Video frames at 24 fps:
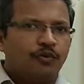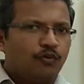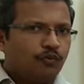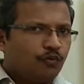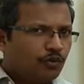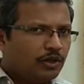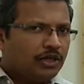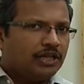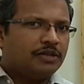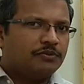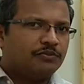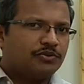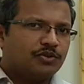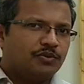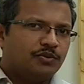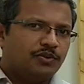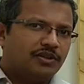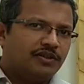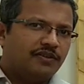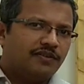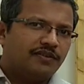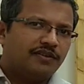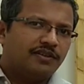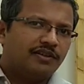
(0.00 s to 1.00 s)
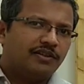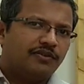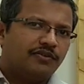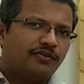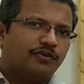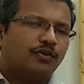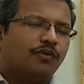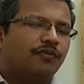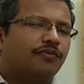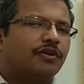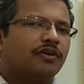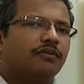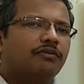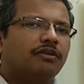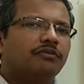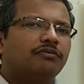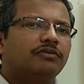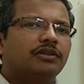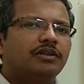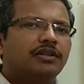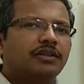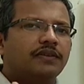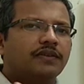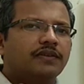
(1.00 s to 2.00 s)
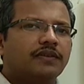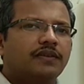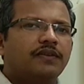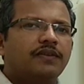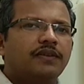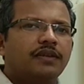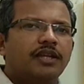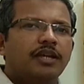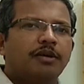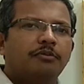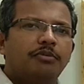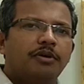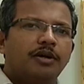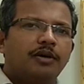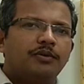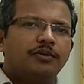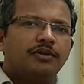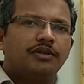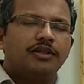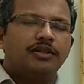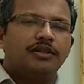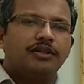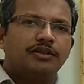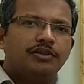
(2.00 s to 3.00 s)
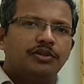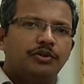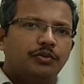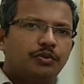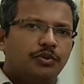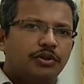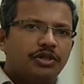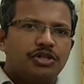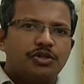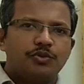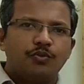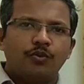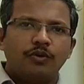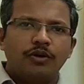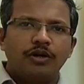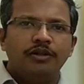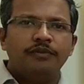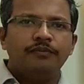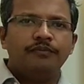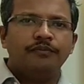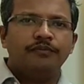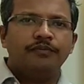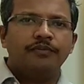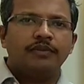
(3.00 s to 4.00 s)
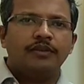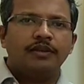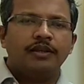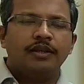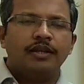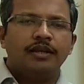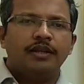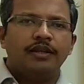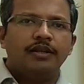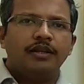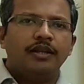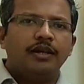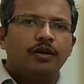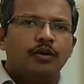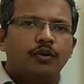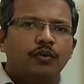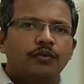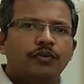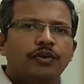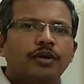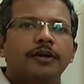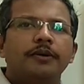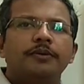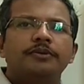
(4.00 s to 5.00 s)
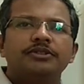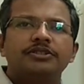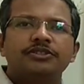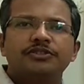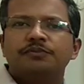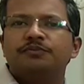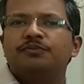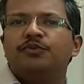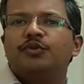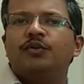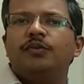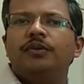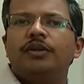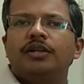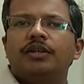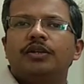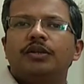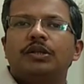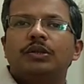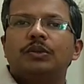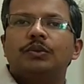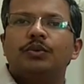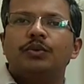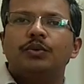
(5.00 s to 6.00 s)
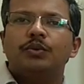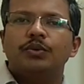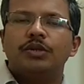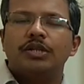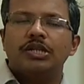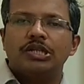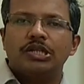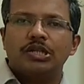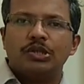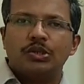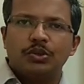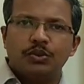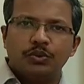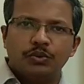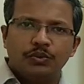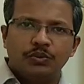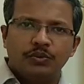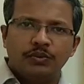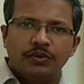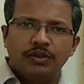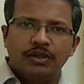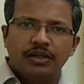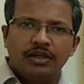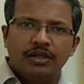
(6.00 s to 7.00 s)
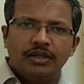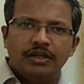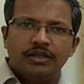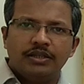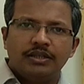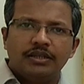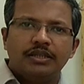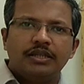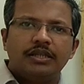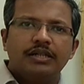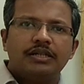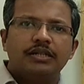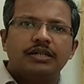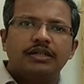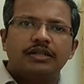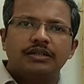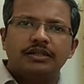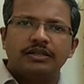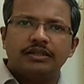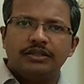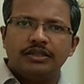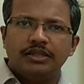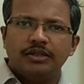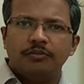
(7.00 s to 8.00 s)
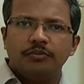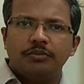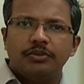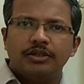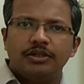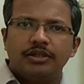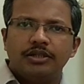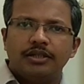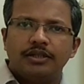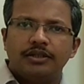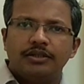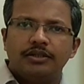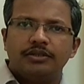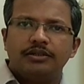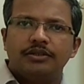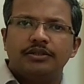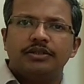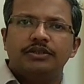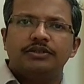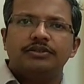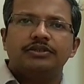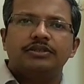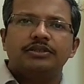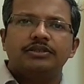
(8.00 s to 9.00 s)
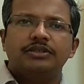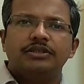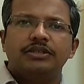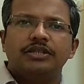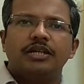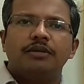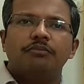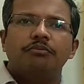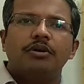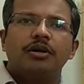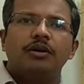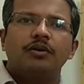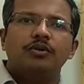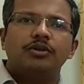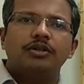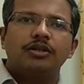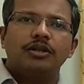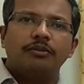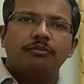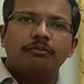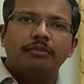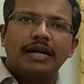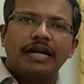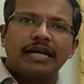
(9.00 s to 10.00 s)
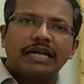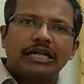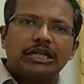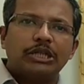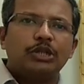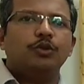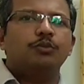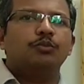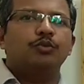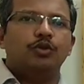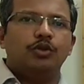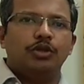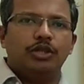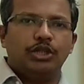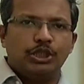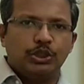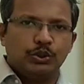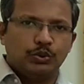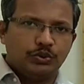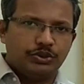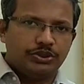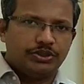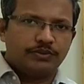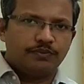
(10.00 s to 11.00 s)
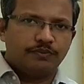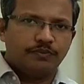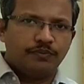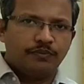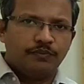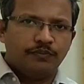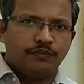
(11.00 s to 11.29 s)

Welcome students. So far we were discussing about unit 1. Now we are just moving into unit 2 that are nothing but discussing about macromolecules.